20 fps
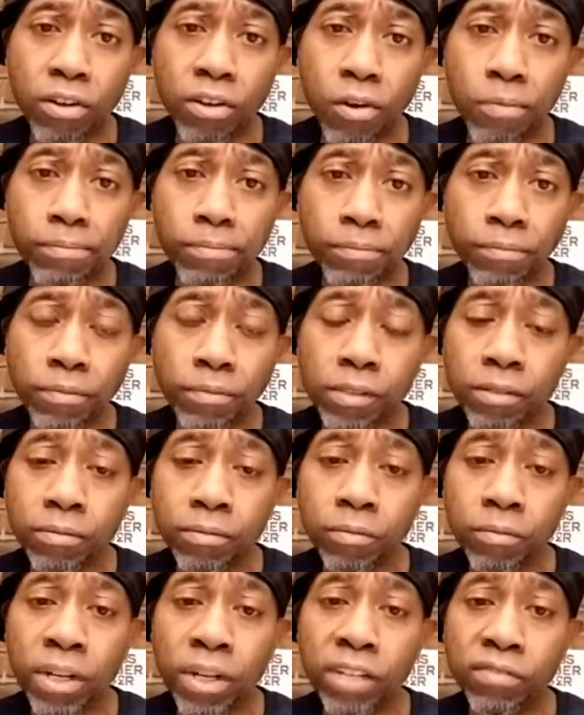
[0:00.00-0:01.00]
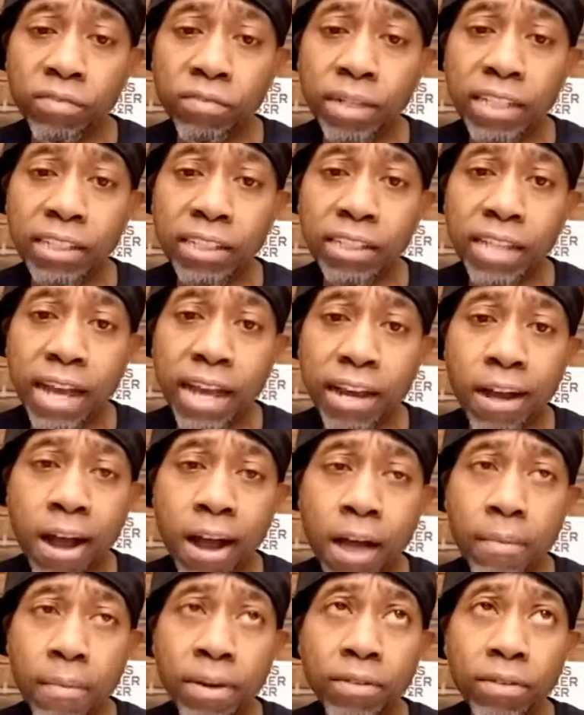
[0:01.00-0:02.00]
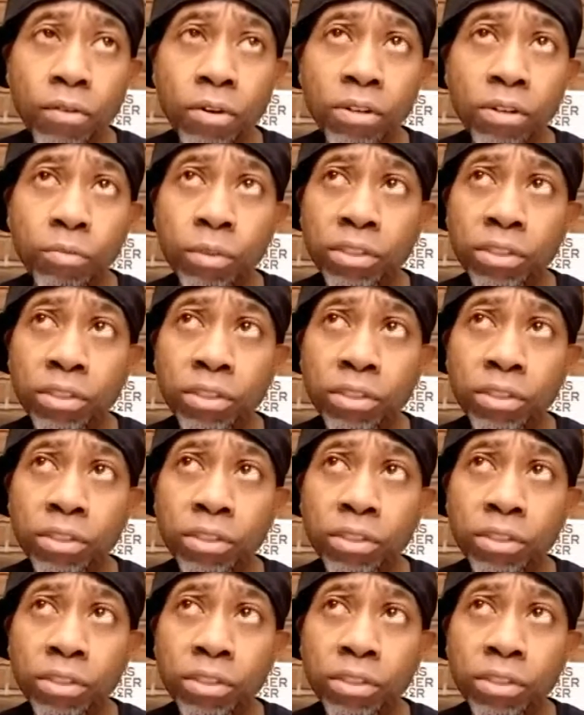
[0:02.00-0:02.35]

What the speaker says: ago when he did that comment on it.